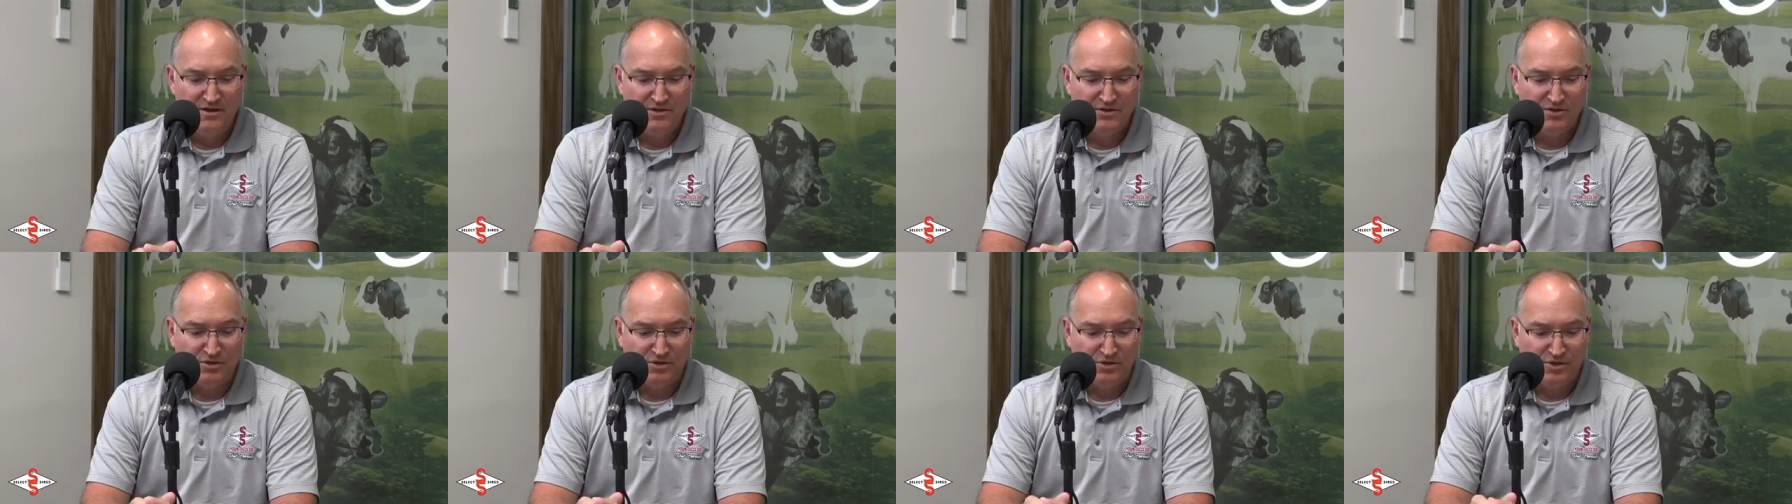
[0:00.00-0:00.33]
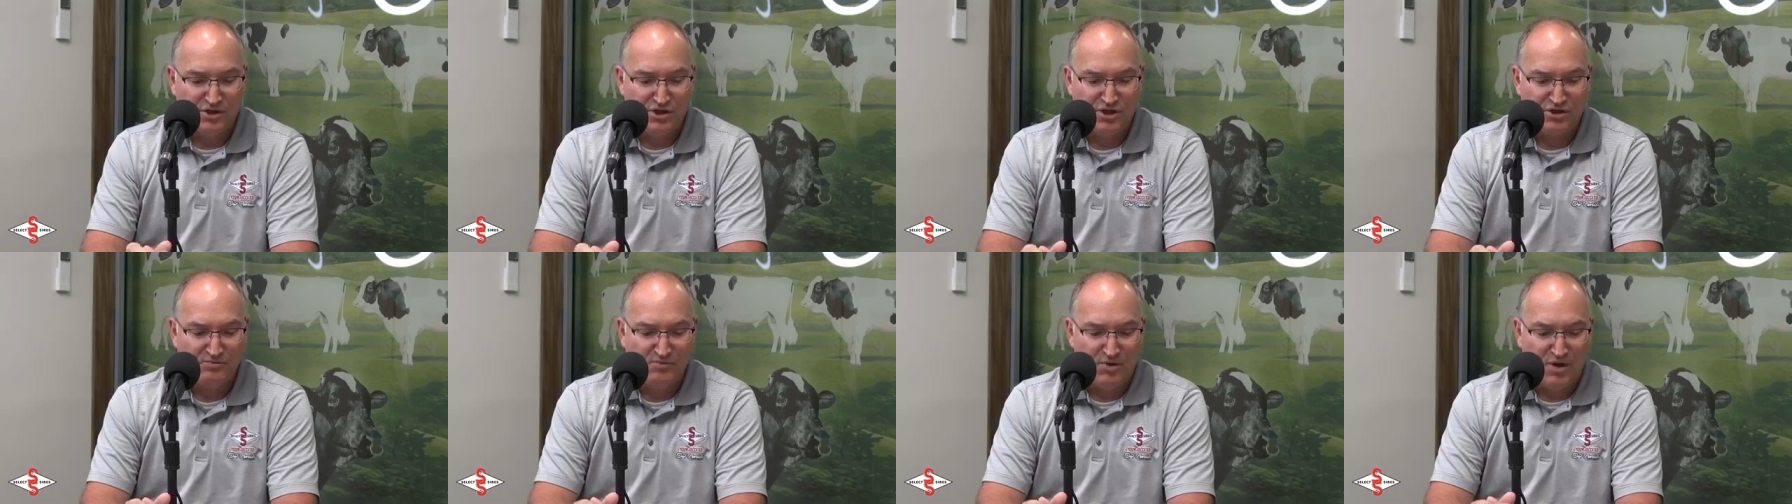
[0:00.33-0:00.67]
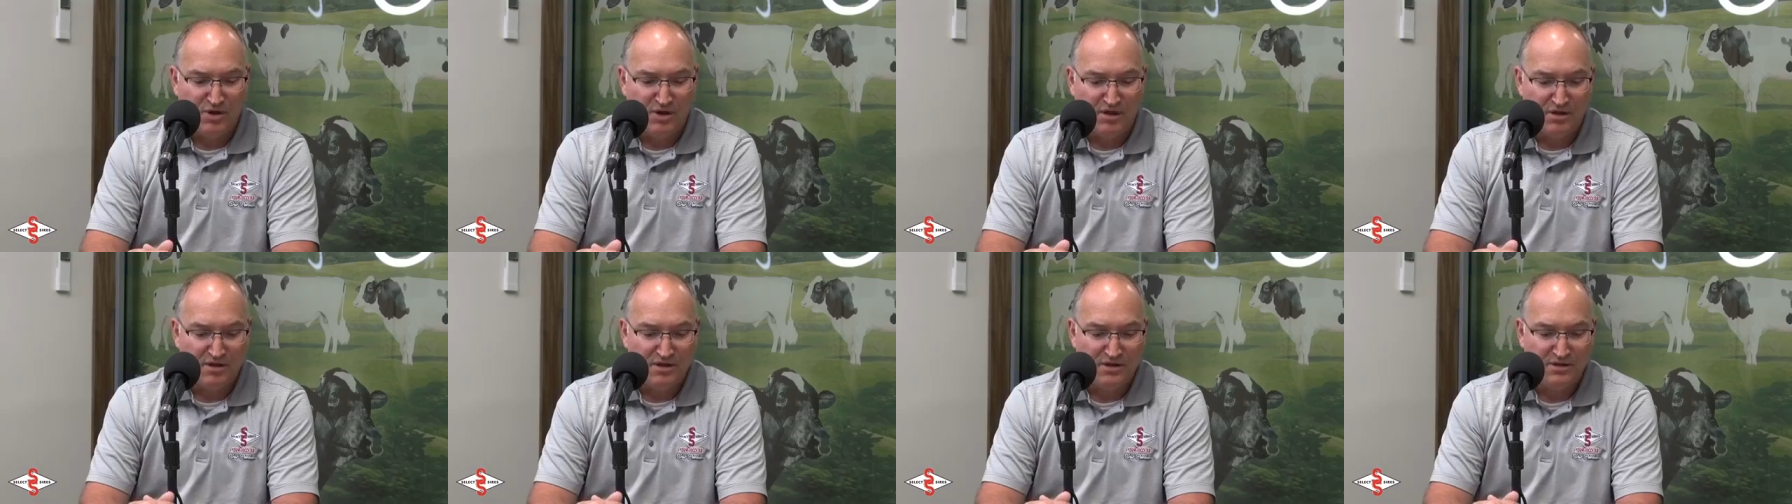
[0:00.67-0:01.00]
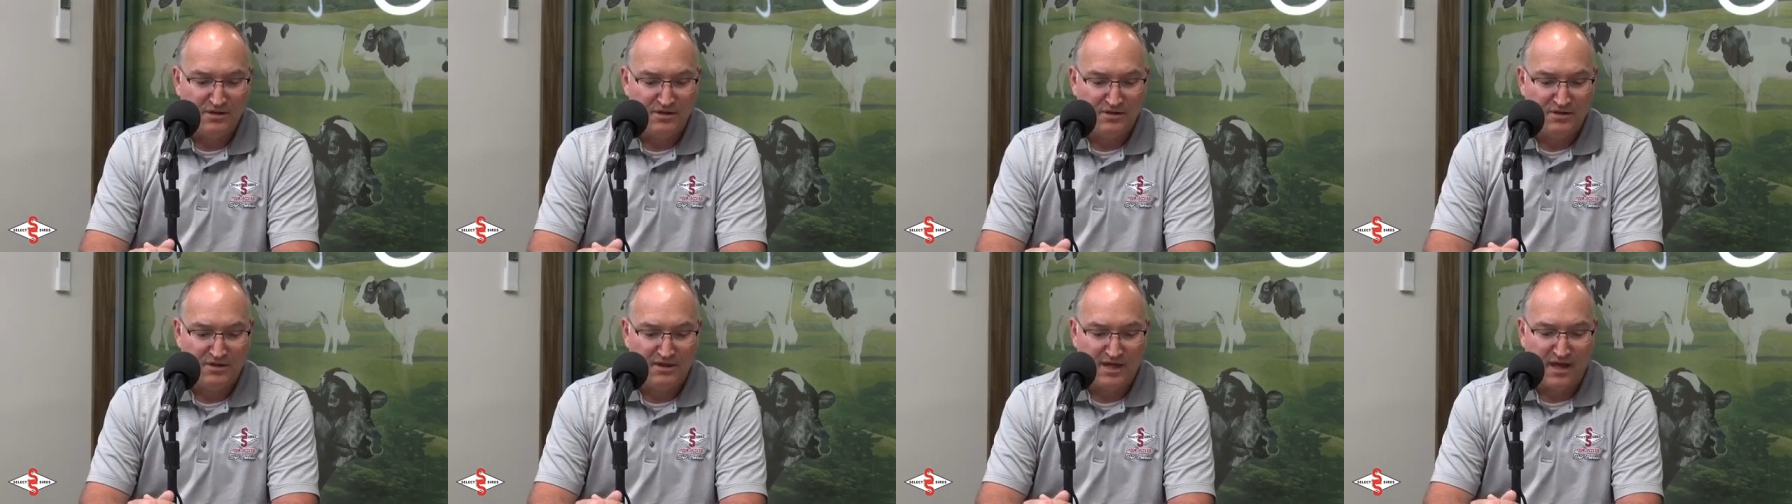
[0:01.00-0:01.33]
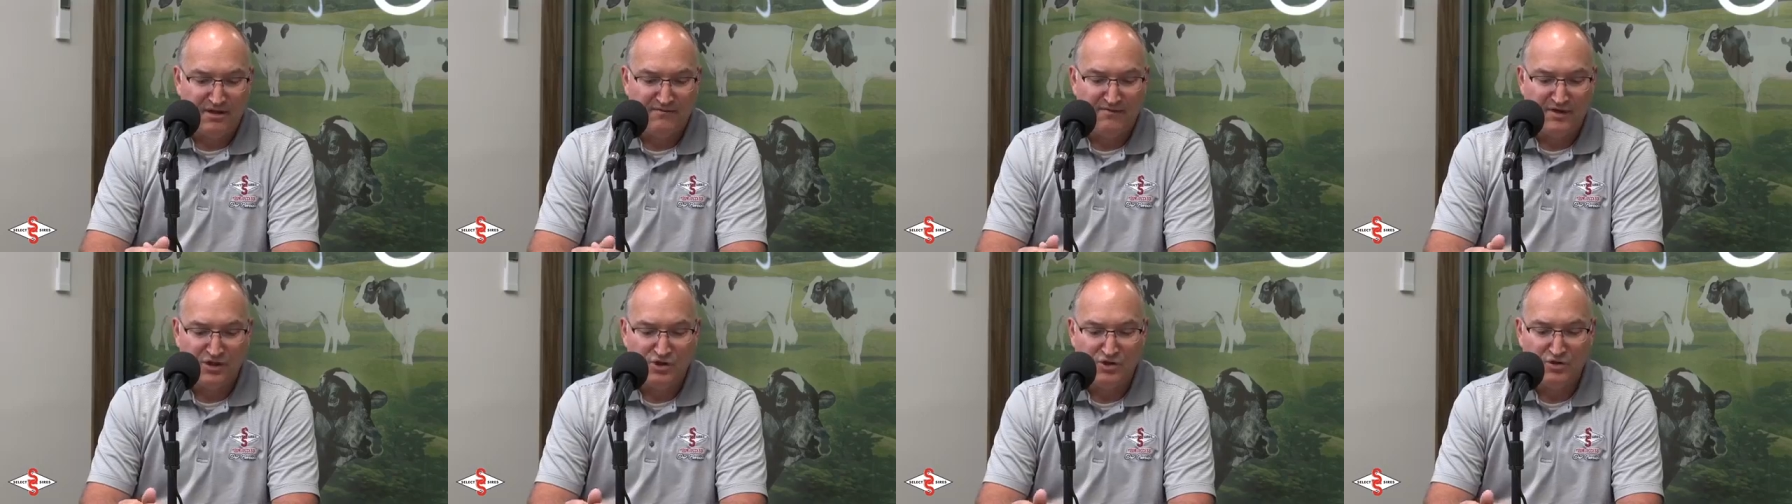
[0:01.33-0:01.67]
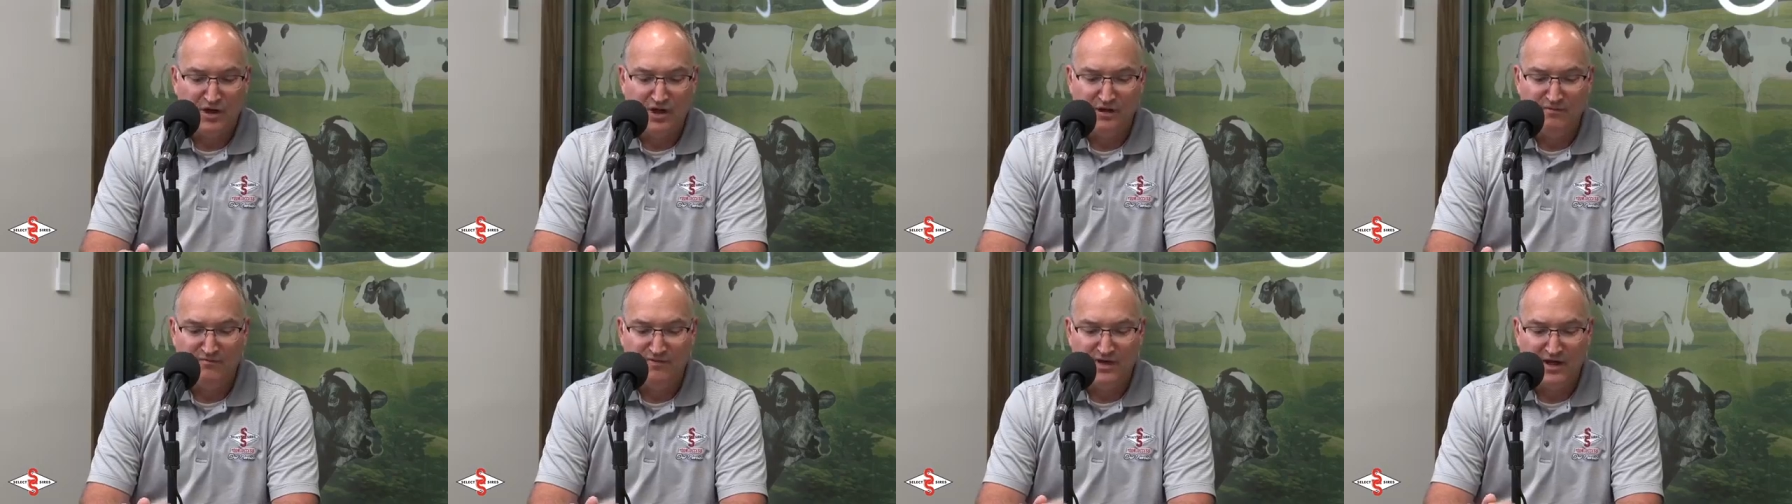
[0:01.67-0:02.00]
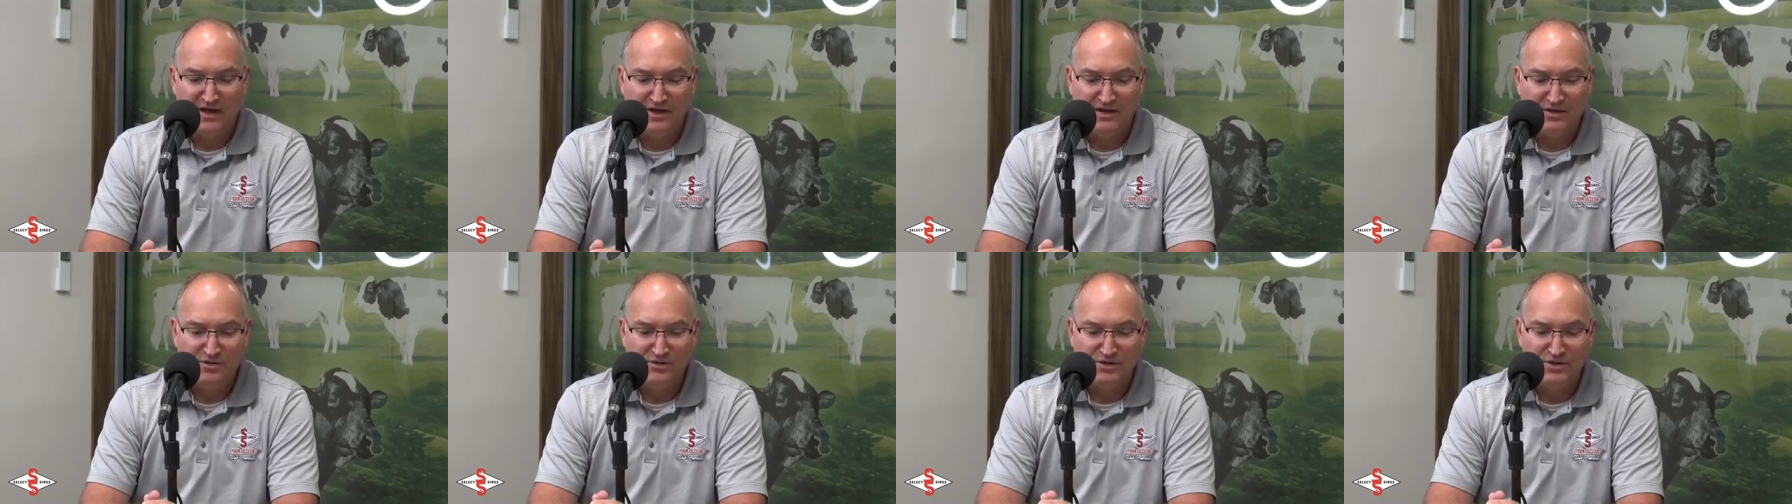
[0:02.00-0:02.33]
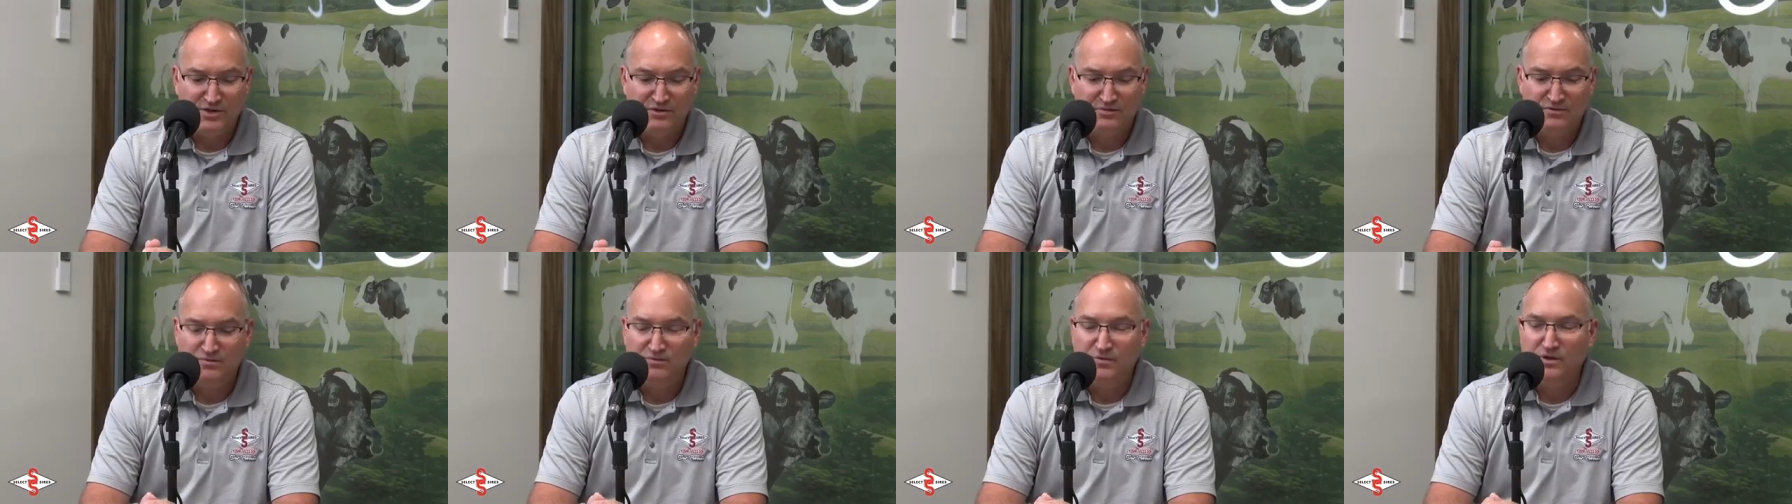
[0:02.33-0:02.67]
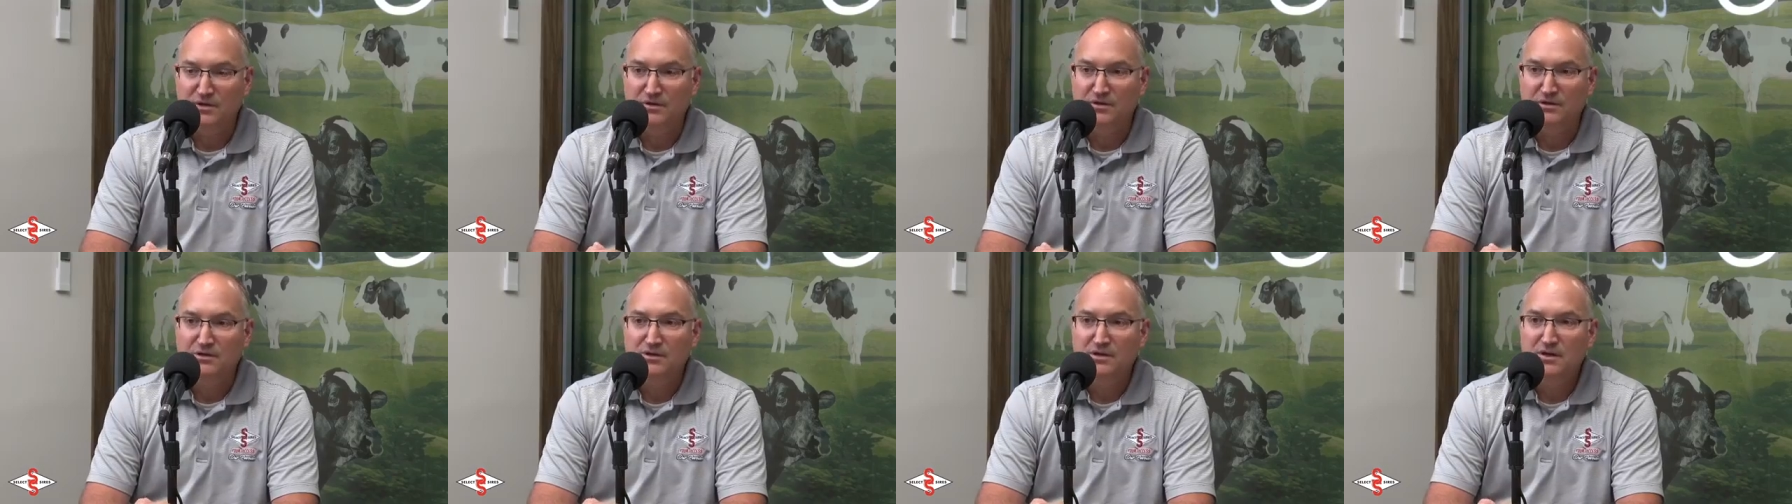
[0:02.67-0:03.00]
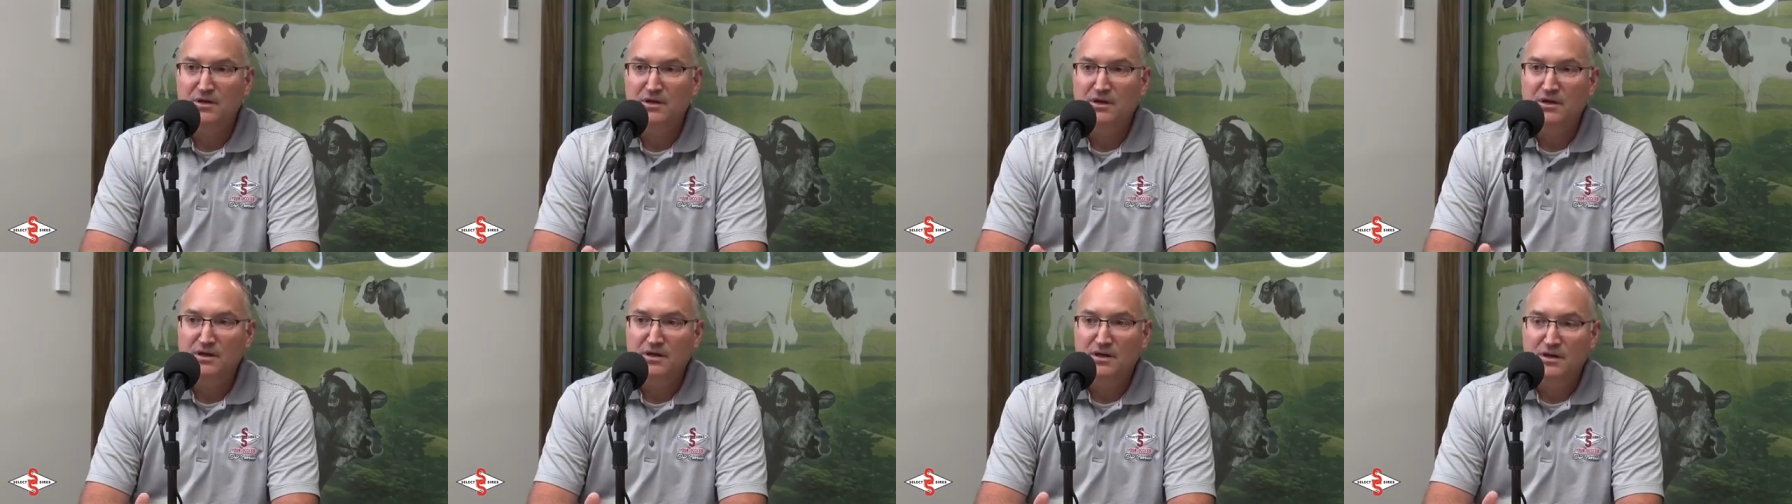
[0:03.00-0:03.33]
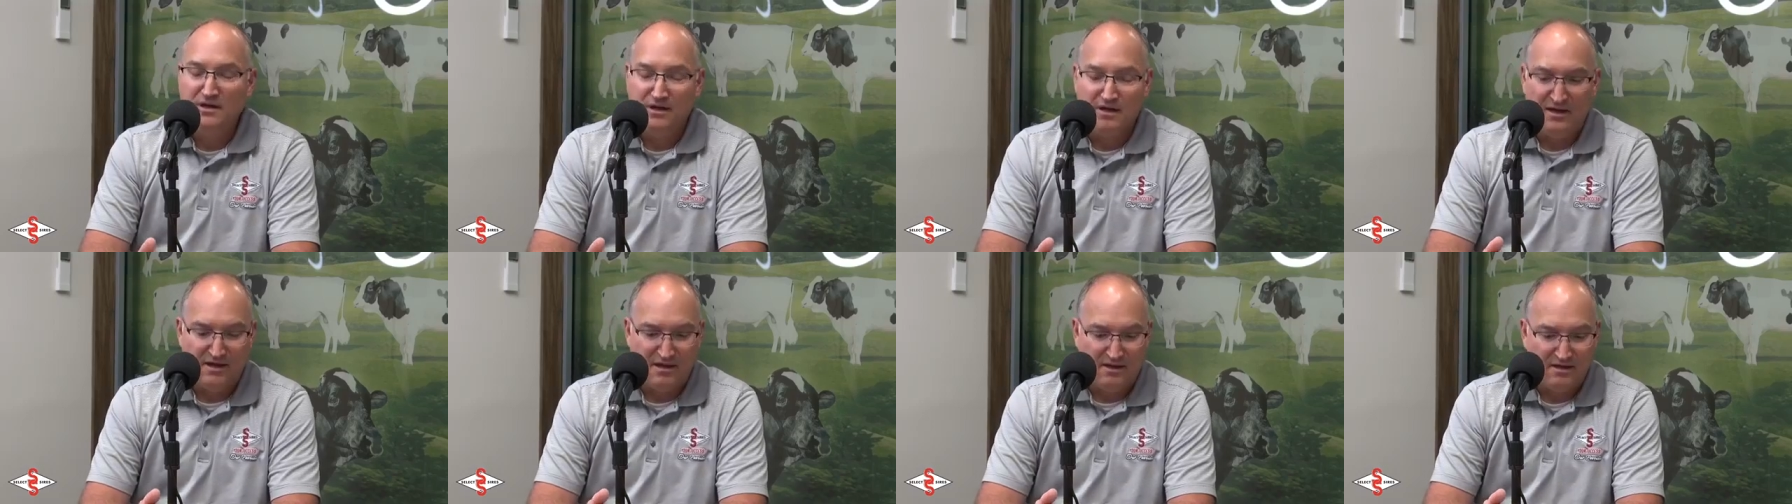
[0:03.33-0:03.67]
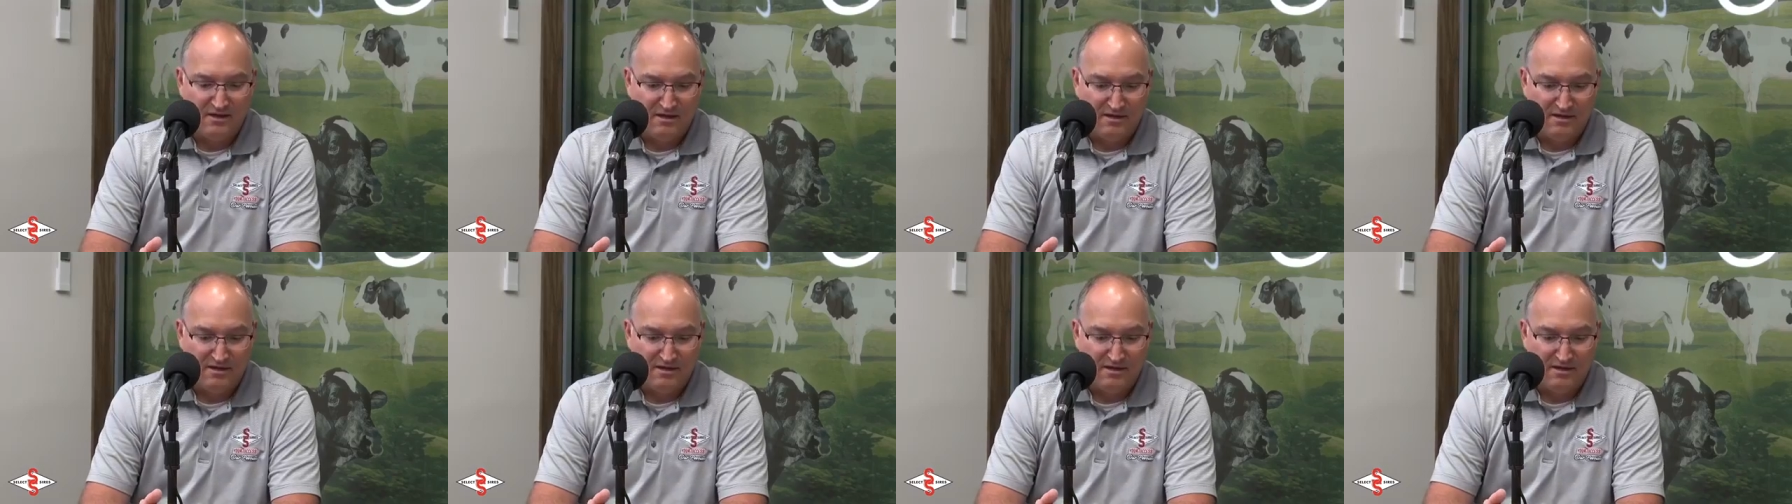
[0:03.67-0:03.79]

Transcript: So the smaller calving trait values will uh,